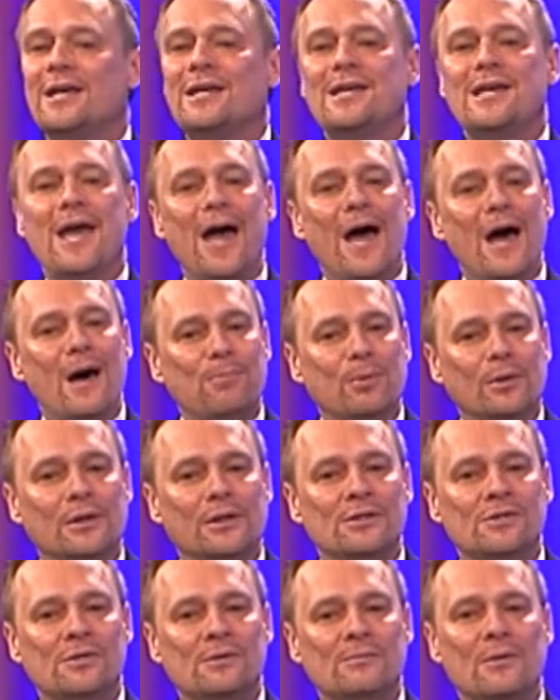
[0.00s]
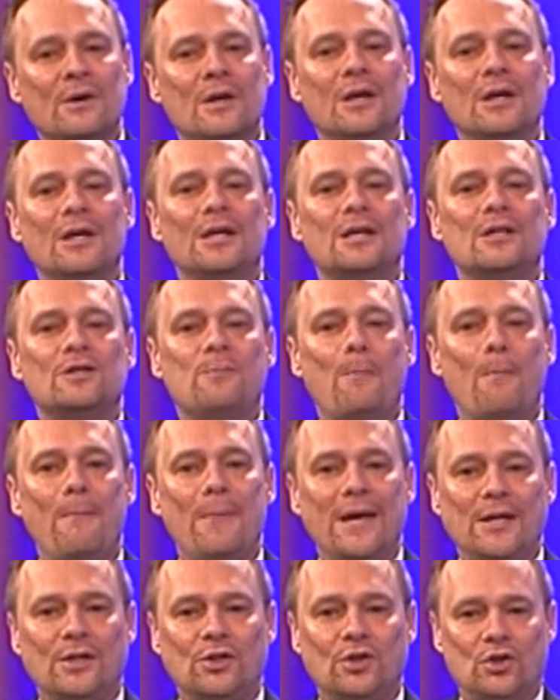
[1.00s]
Capitalism is
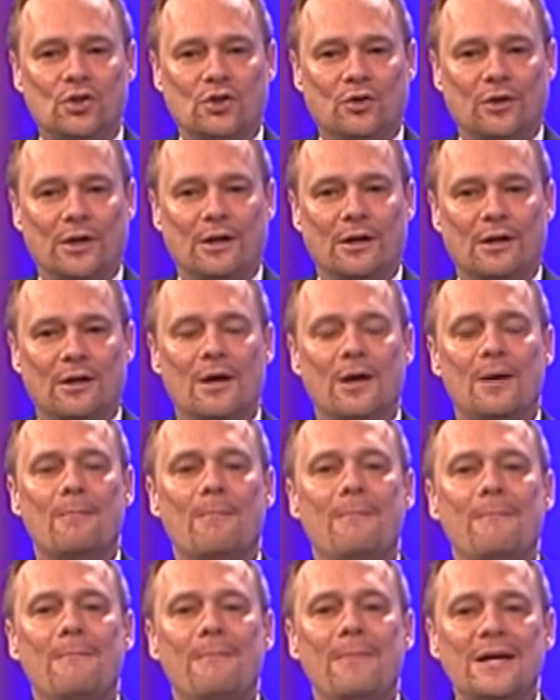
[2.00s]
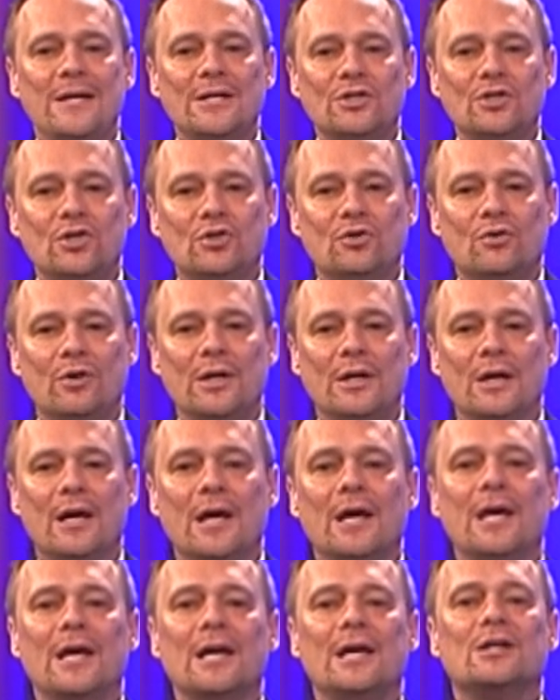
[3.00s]
Main Street. Main Street
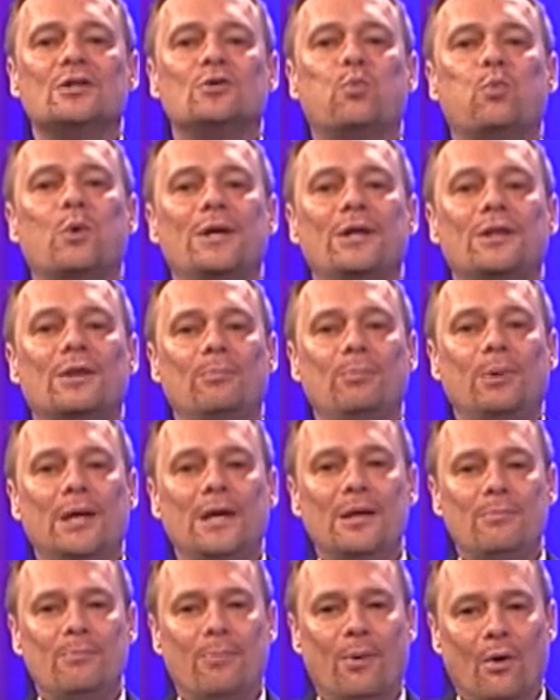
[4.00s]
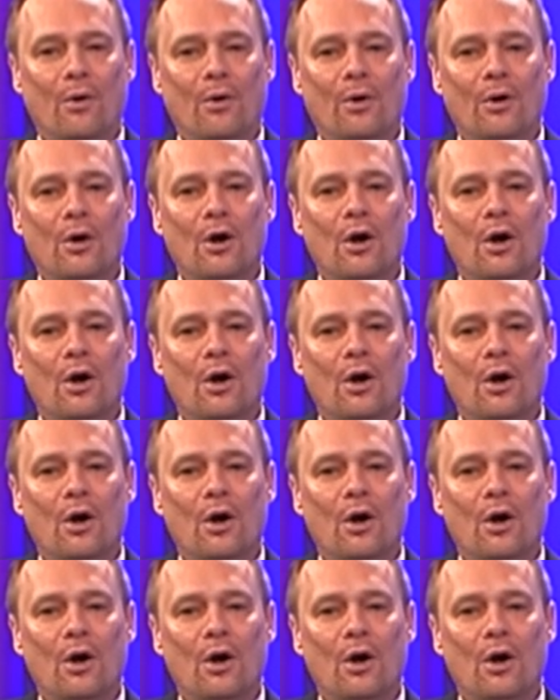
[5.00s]
is we the people.